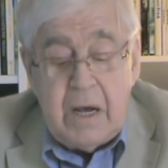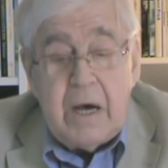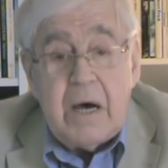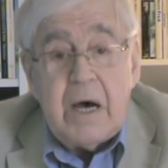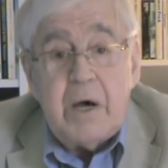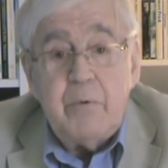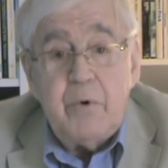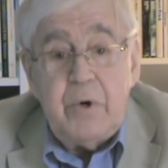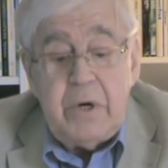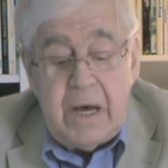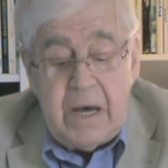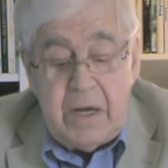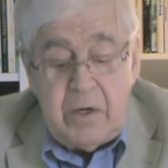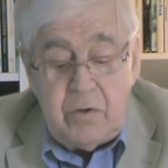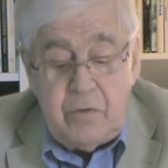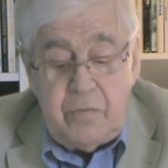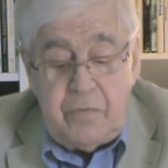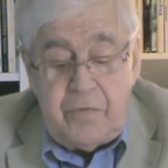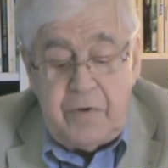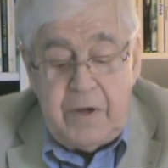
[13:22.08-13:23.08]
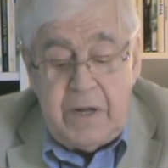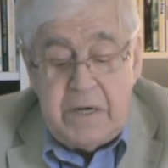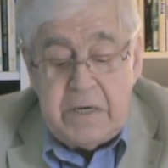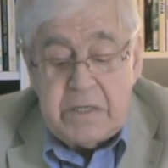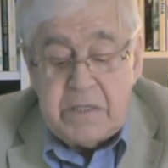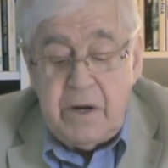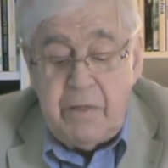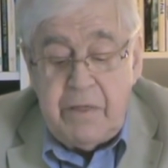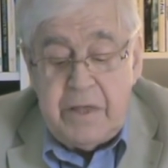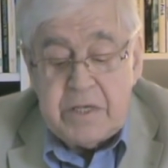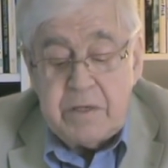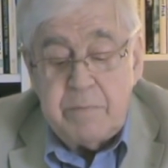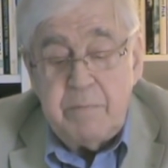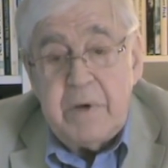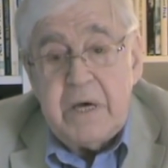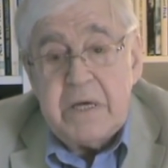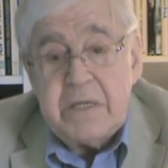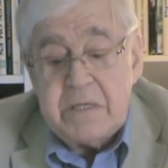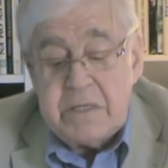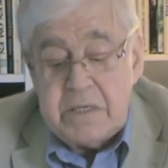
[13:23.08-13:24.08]
I would like to finish this
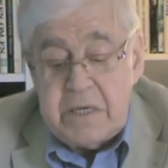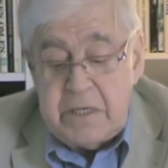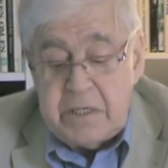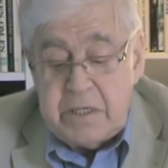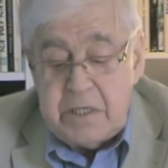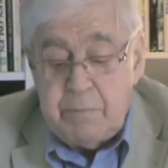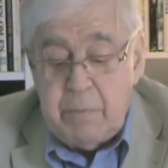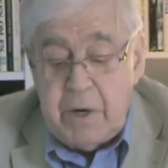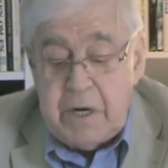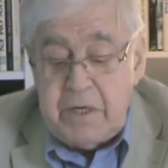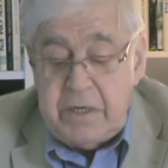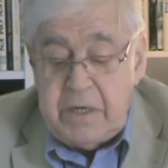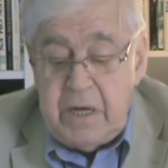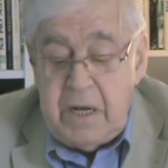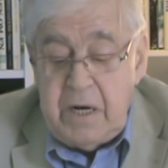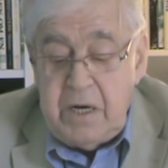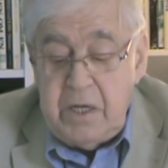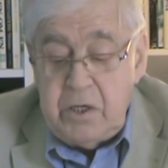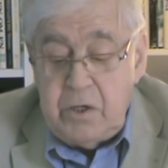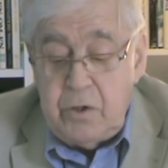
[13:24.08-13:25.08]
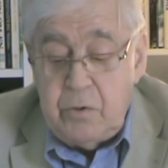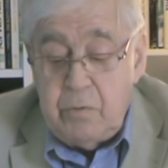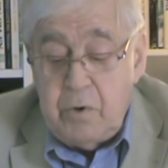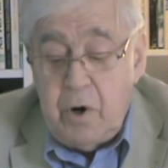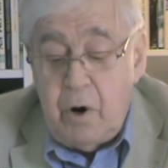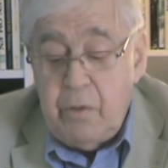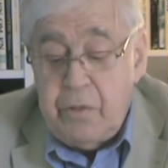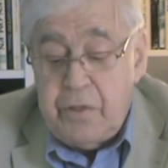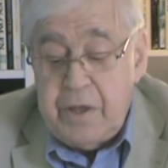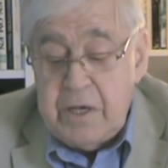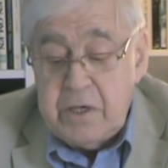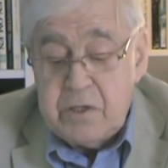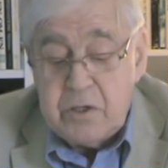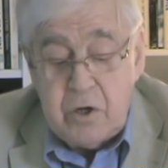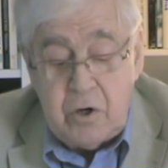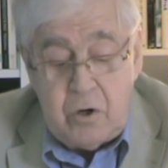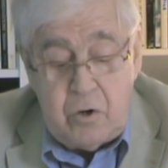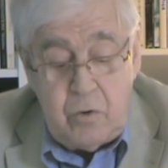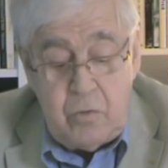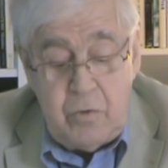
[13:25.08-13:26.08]
message by telling you how
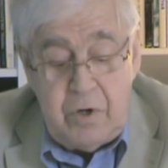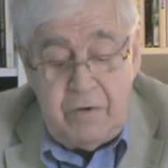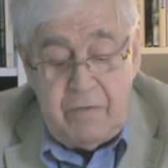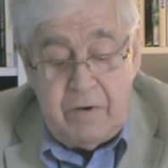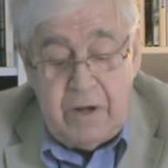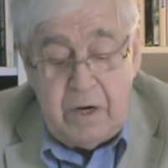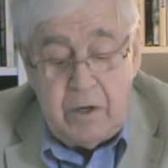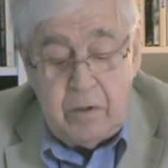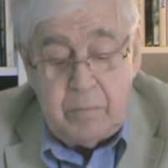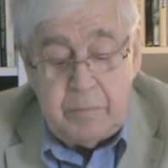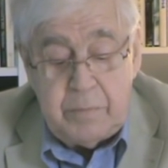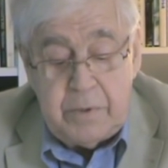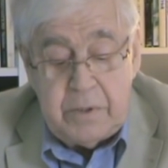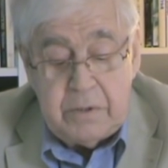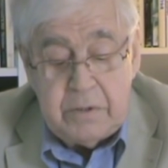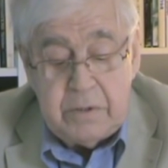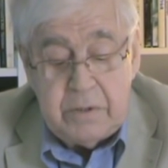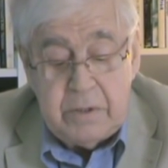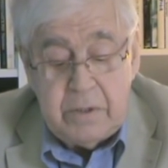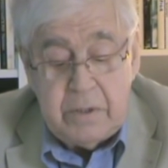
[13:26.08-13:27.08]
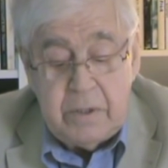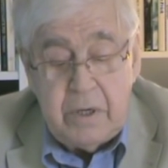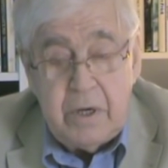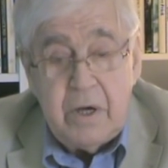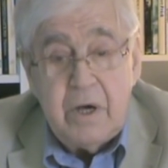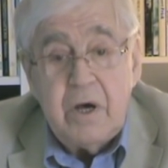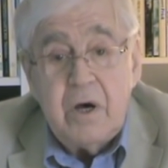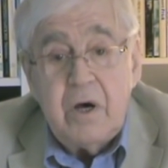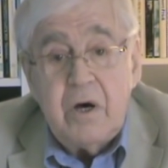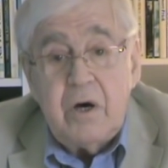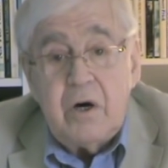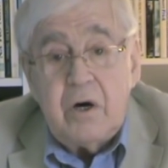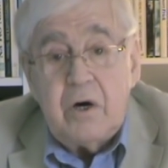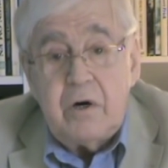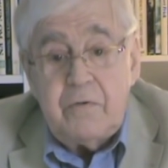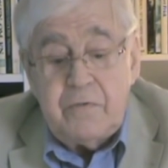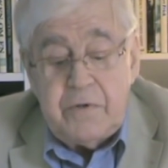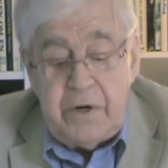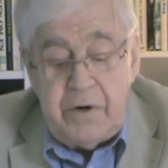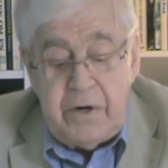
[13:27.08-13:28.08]
things could develop.
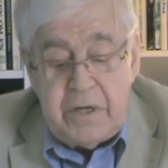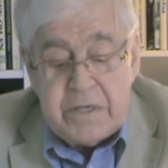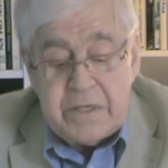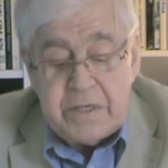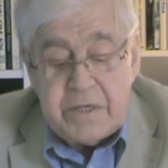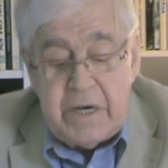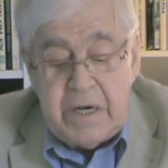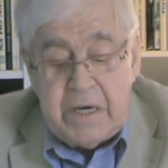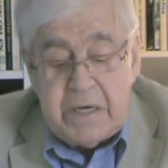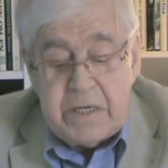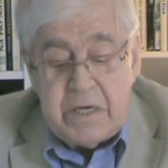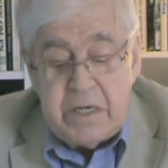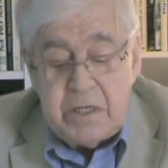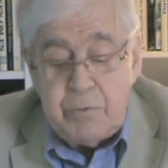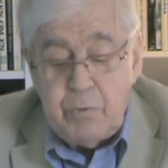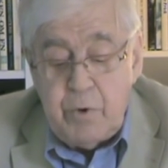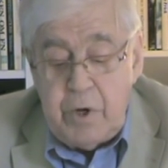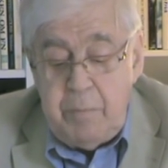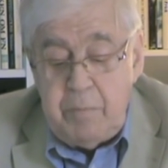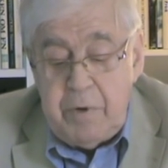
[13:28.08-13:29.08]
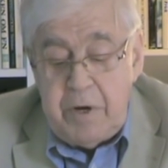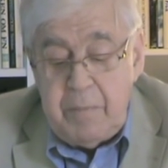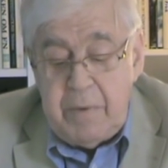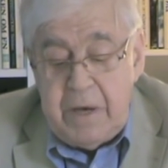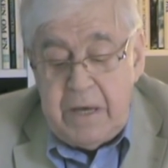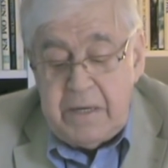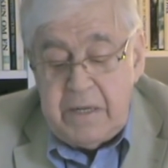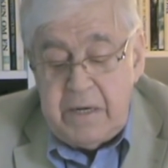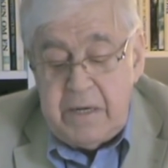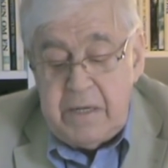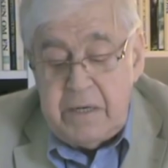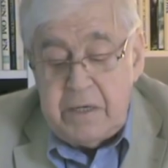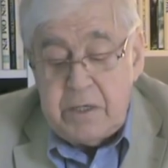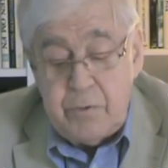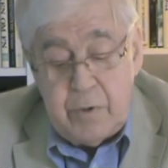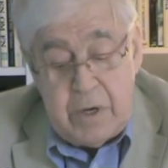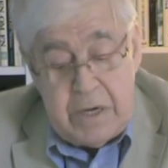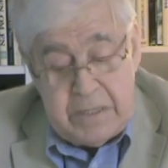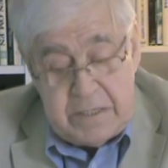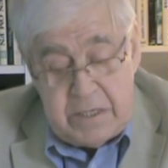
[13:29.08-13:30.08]
After restrictions were implemented
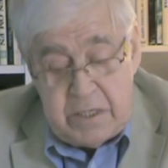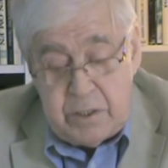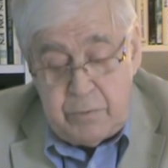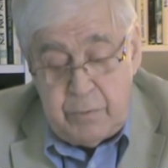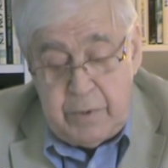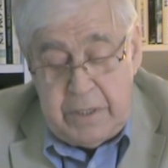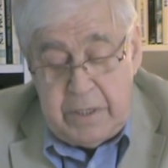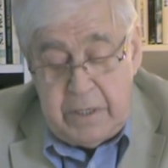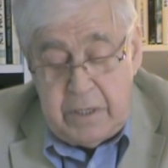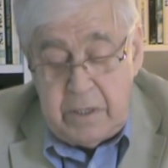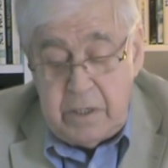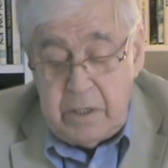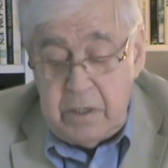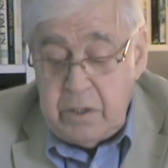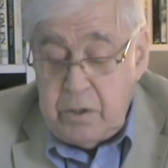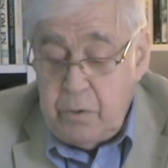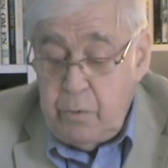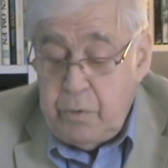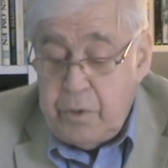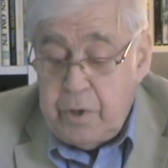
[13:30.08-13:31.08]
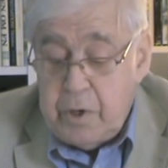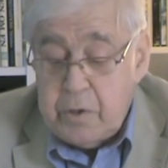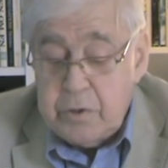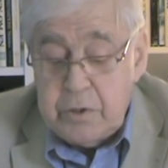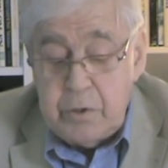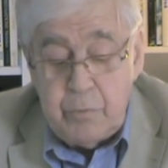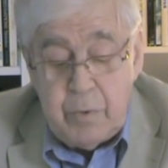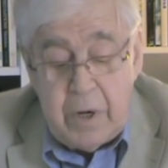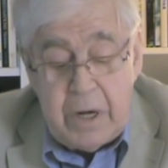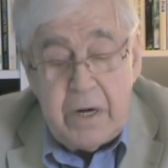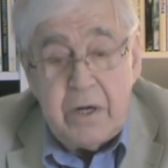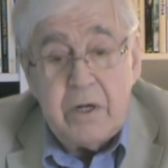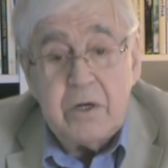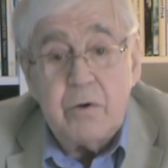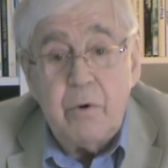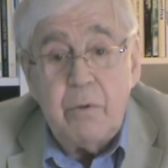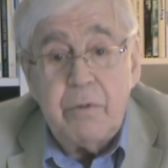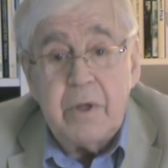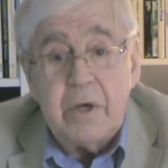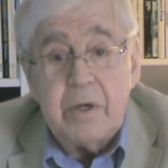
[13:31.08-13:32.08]
twice in Sweden, 2001 and
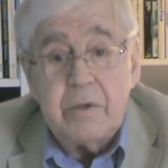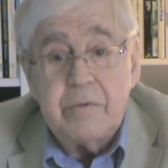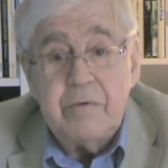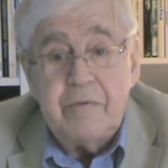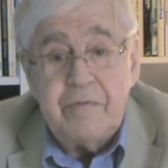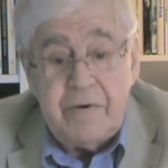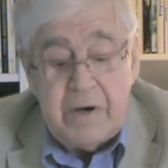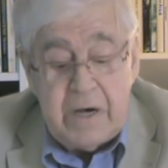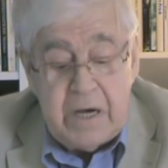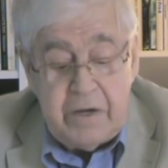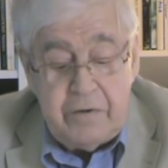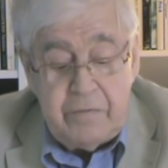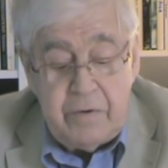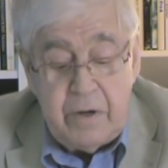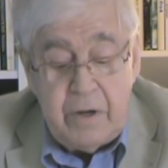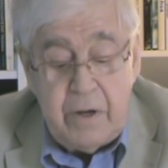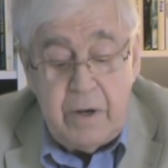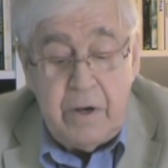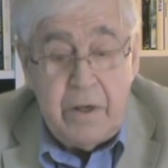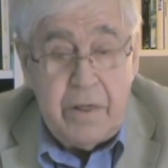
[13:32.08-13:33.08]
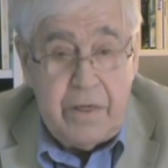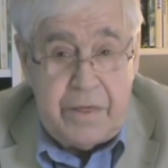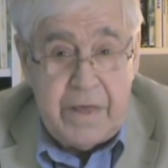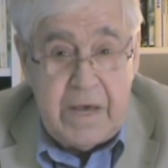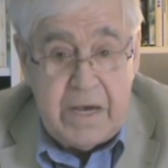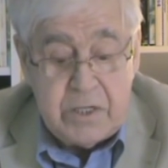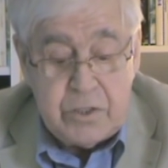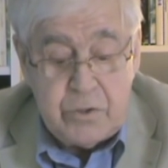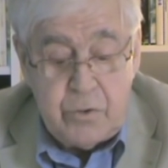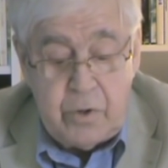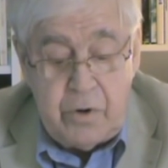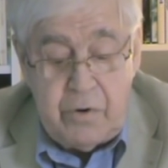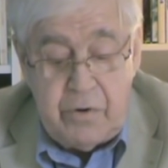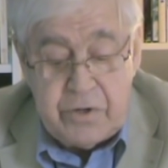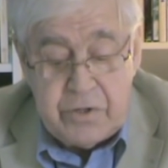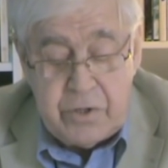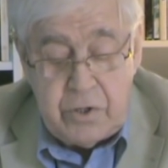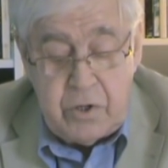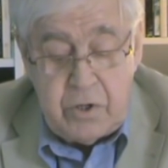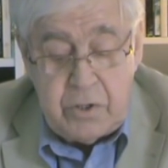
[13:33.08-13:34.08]
2005, thanks to our
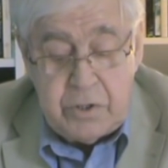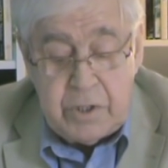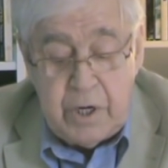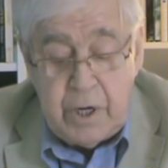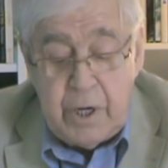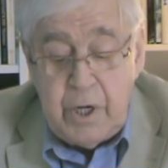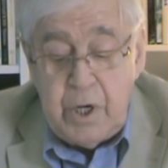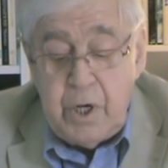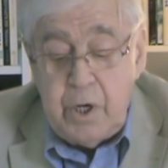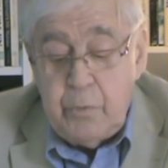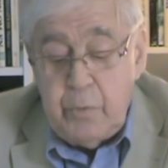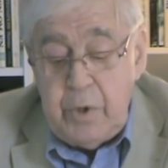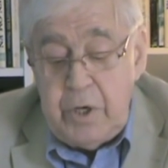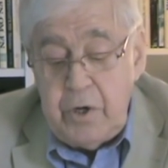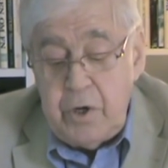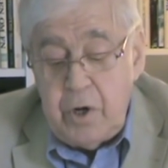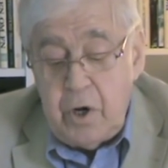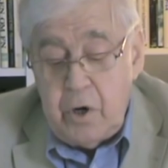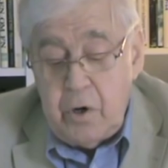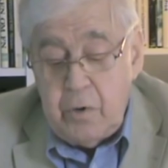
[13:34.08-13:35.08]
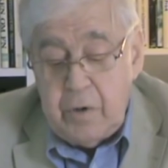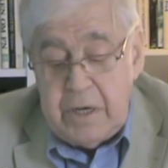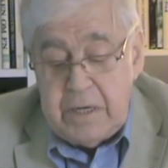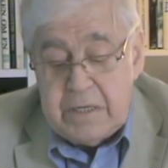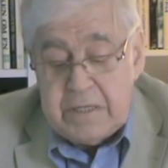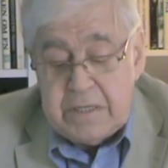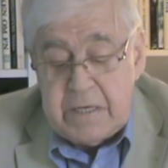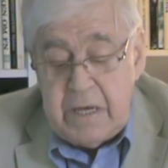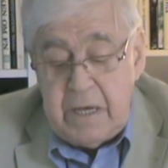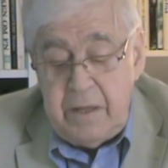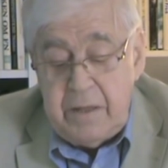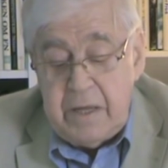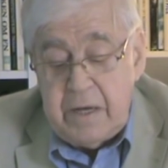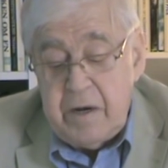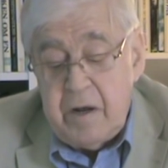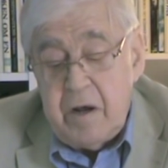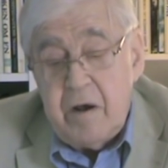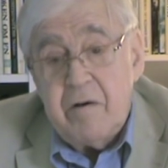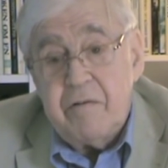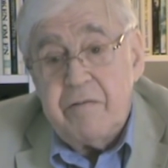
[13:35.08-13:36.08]
research, we now can say
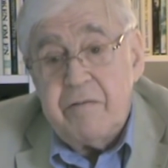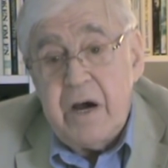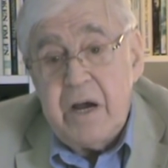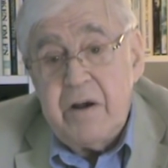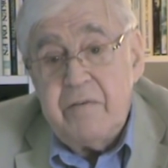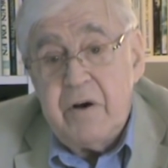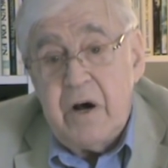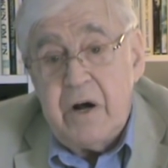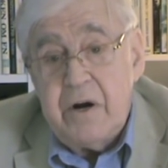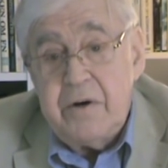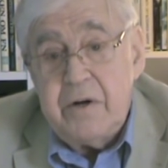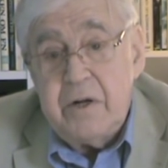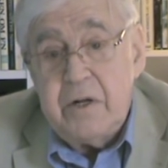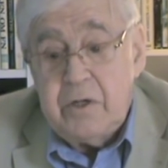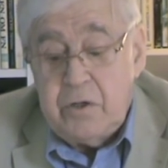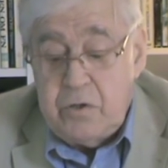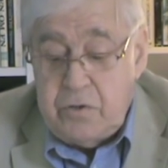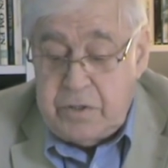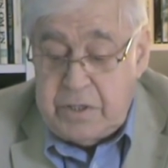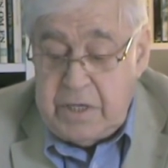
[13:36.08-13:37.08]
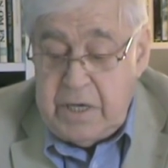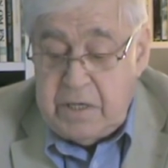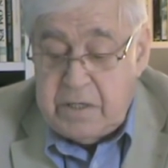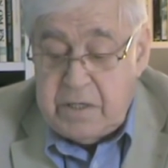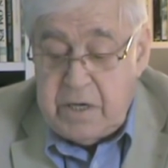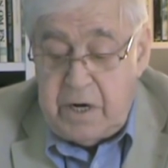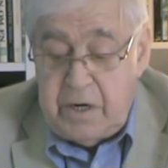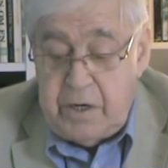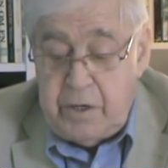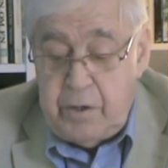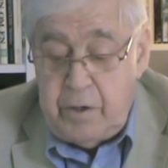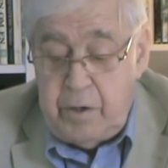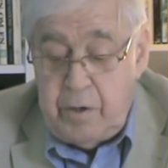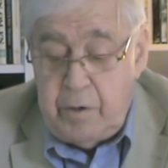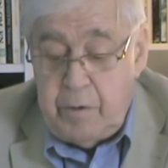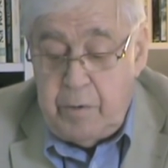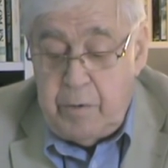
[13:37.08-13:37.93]
that 500 to 600